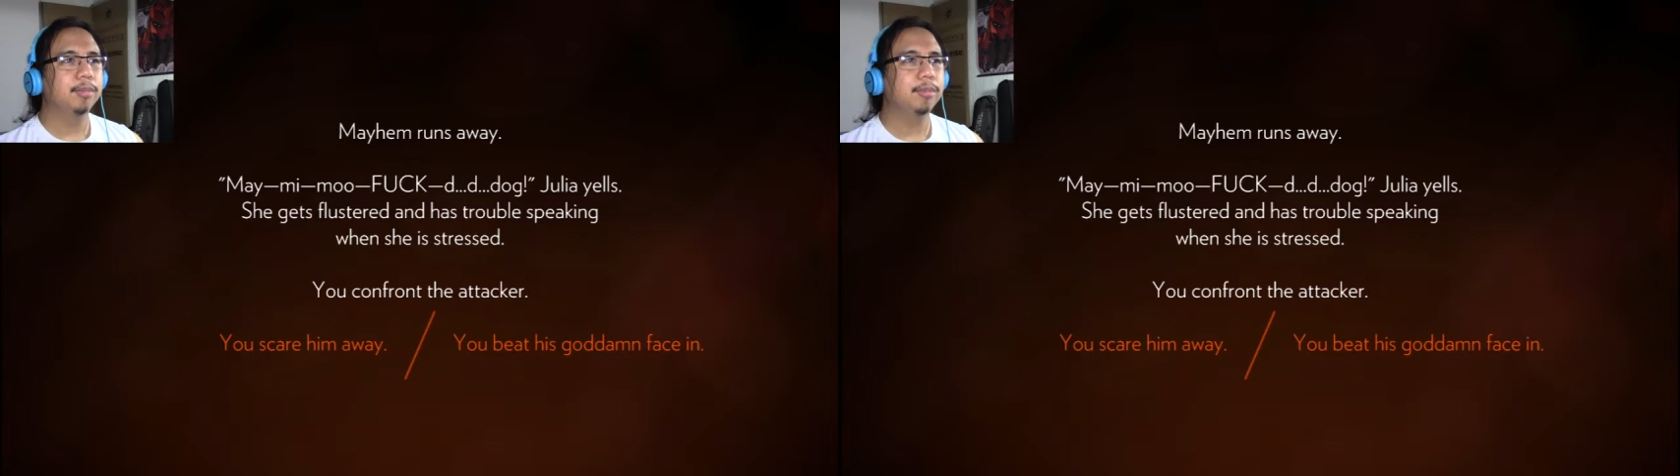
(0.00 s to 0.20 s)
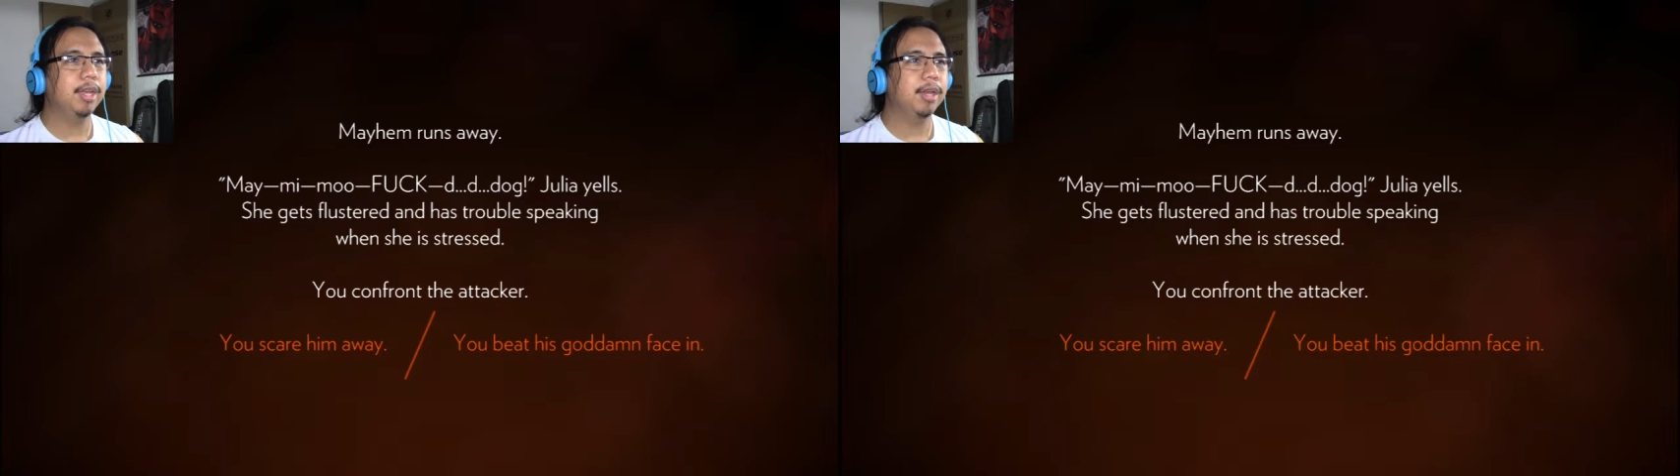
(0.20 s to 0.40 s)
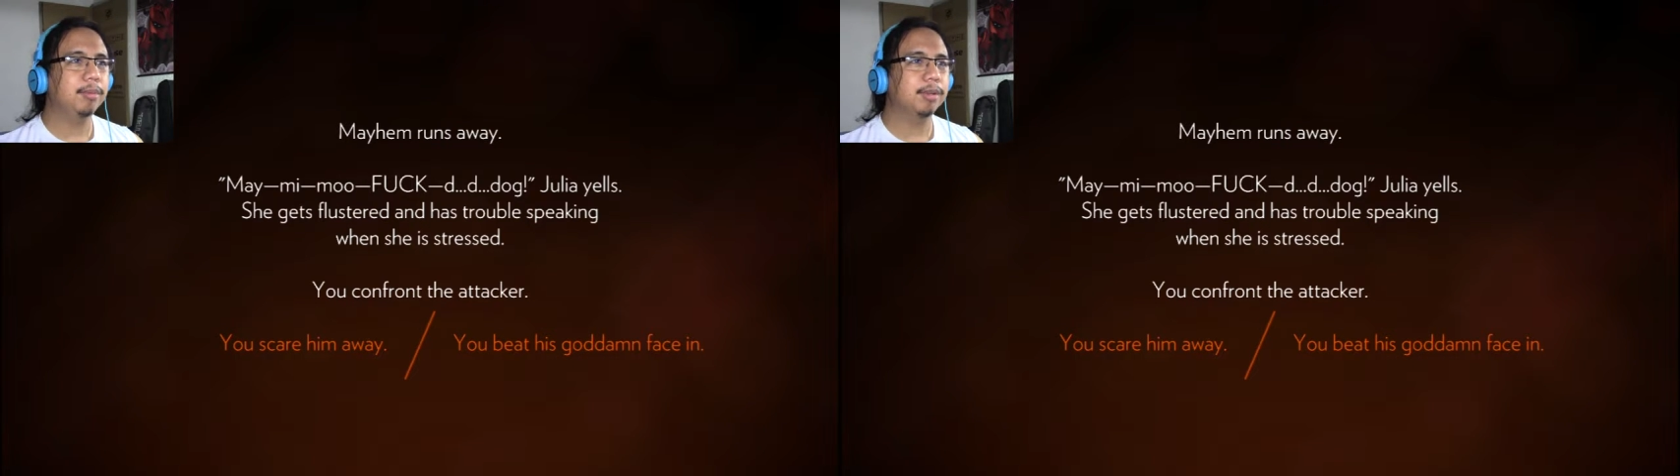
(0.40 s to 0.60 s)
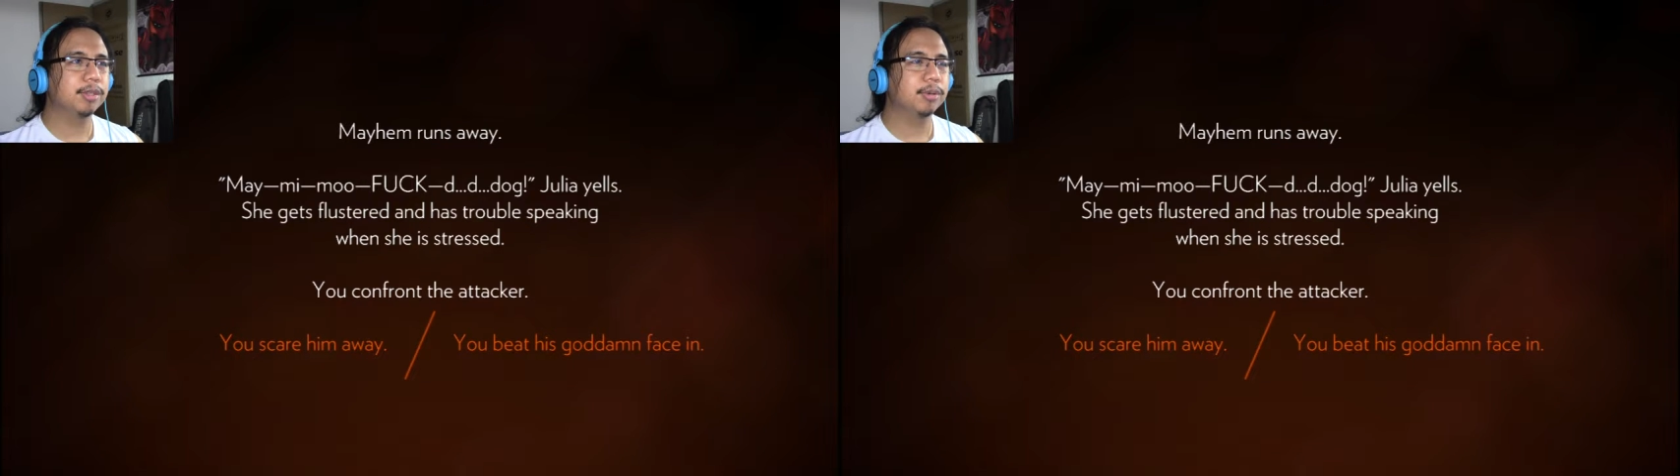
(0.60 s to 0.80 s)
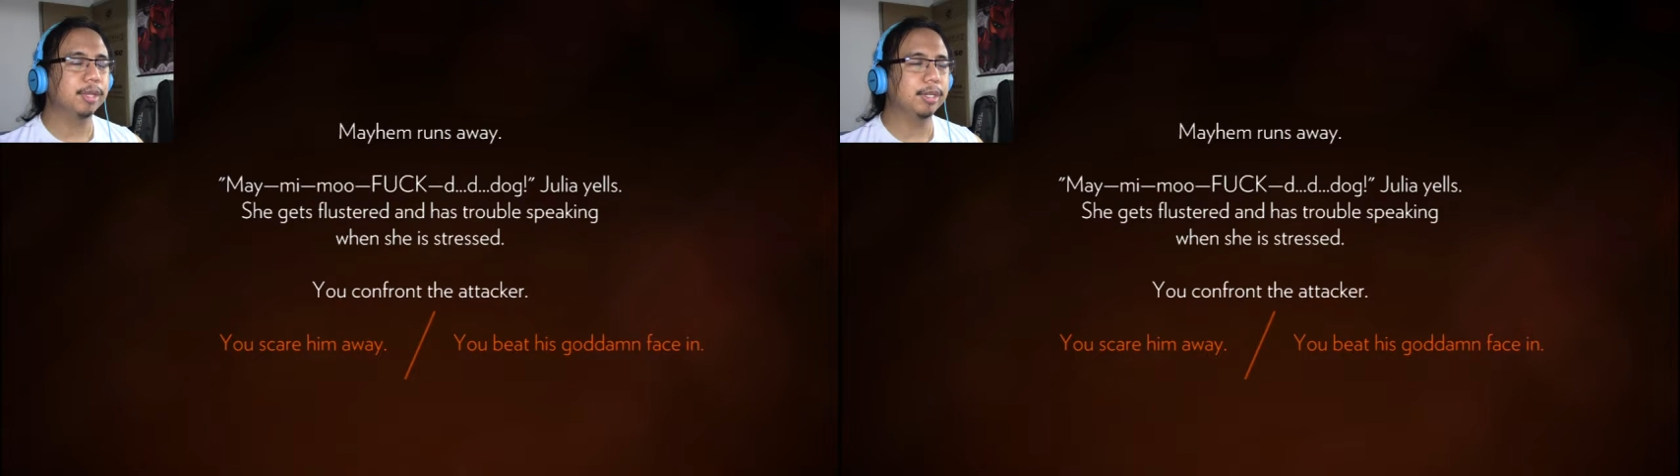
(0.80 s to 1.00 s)
Mayhem runs
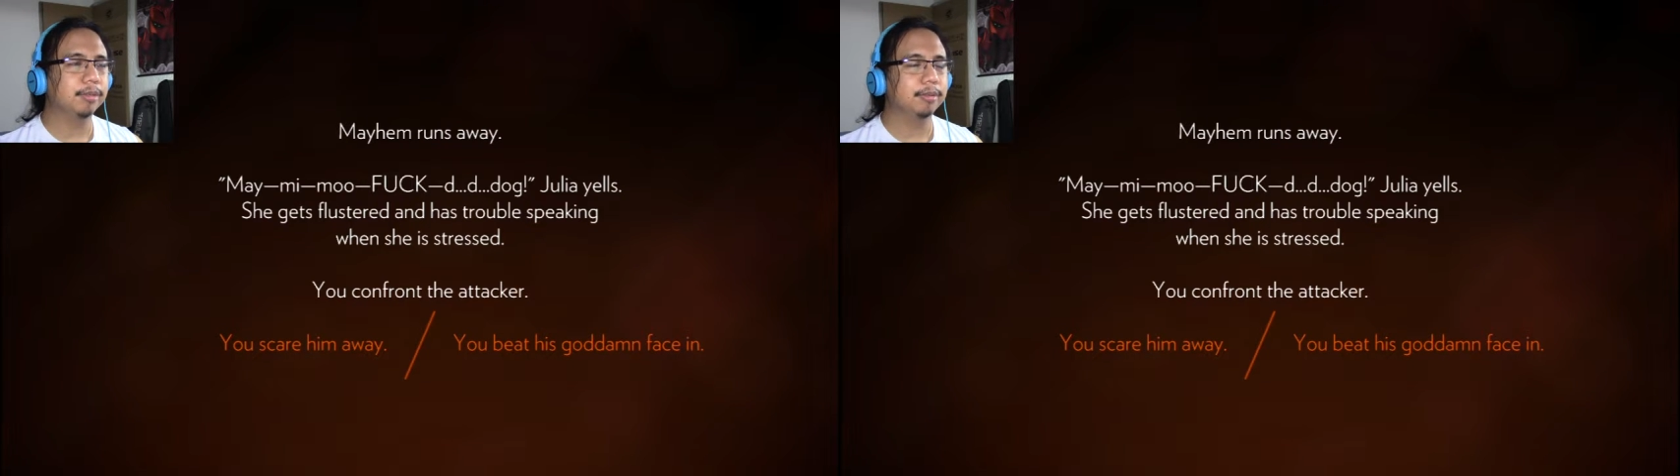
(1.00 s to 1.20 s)
away.